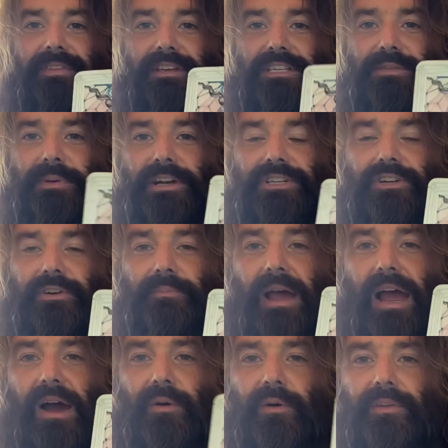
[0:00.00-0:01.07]
special
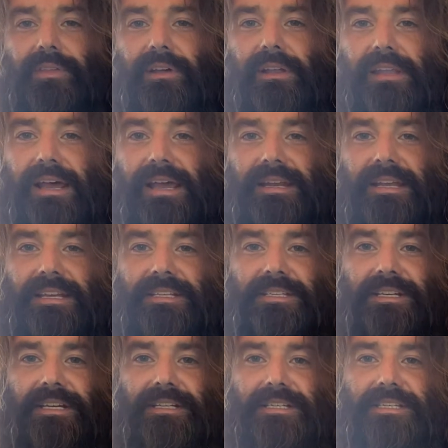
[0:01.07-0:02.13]
power, the light, is
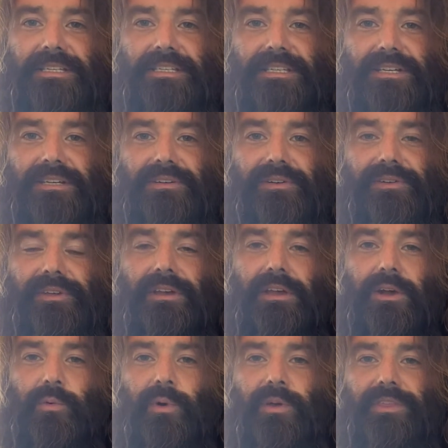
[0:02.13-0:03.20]
concealed
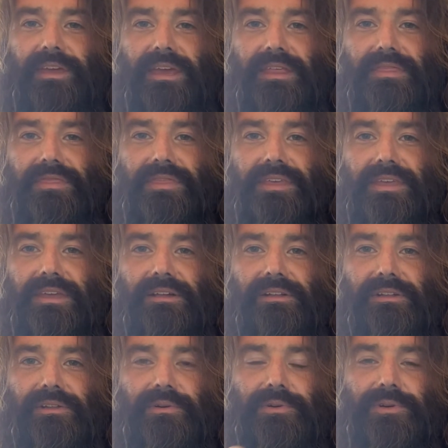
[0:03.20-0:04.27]
within the
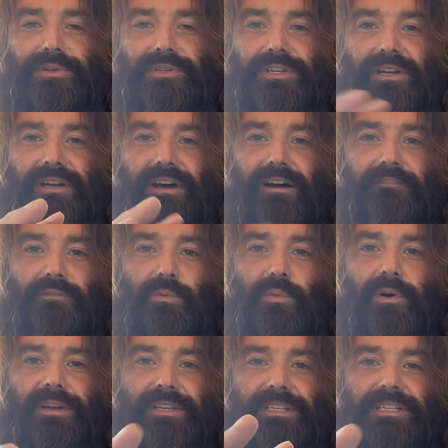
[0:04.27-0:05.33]
illusion of
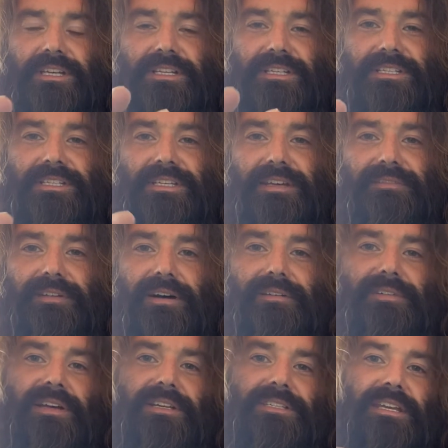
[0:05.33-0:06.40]
what is conceived of
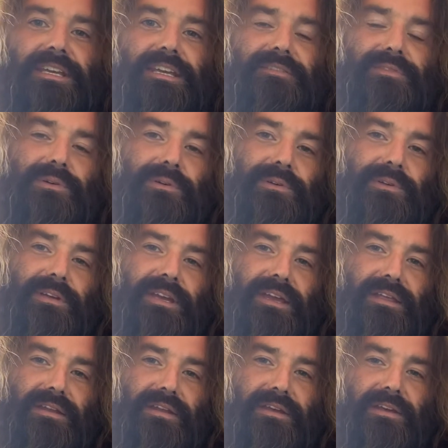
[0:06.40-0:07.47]
as evil
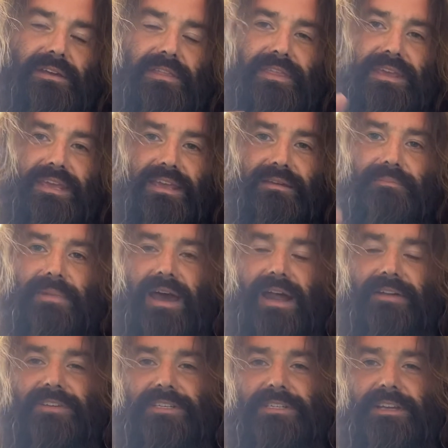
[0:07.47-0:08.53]
in the
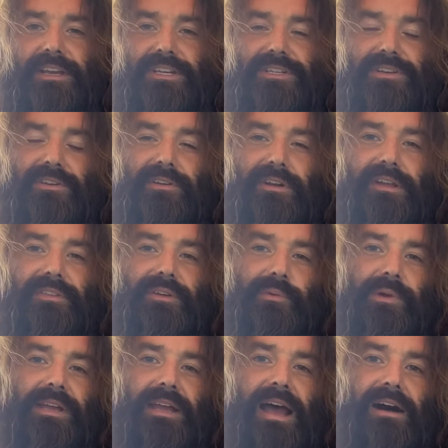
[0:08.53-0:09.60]
manifestation, or the
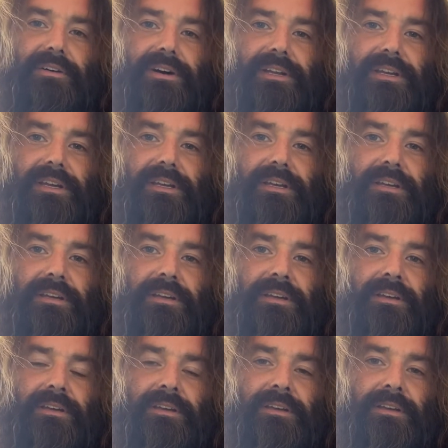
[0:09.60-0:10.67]
reality.
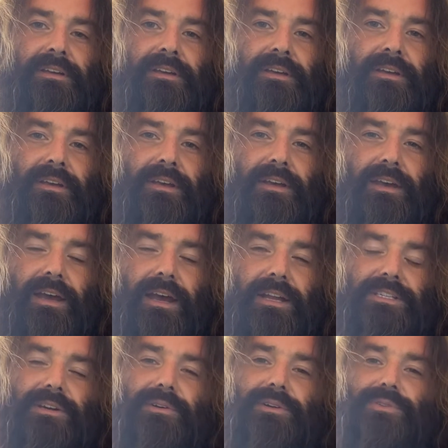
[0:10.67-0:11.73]
And
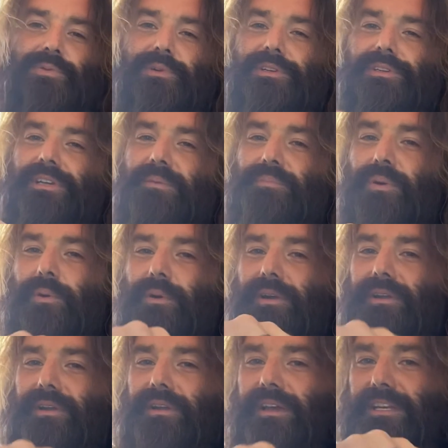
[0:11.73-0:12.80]
so it's really
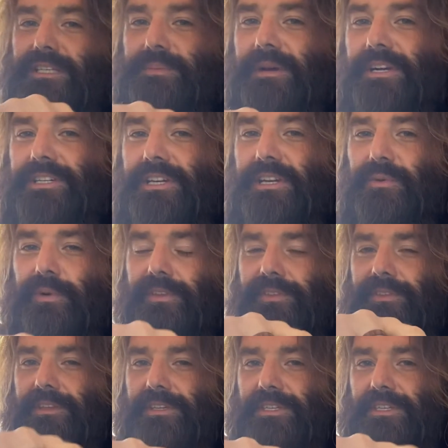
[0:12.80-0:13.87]
important, especially with
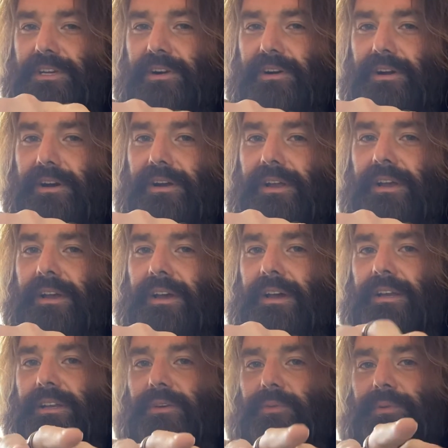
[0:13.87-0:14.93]
this card,
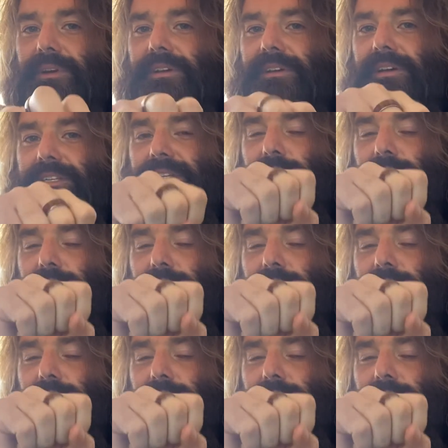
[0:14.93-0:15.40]
to realize that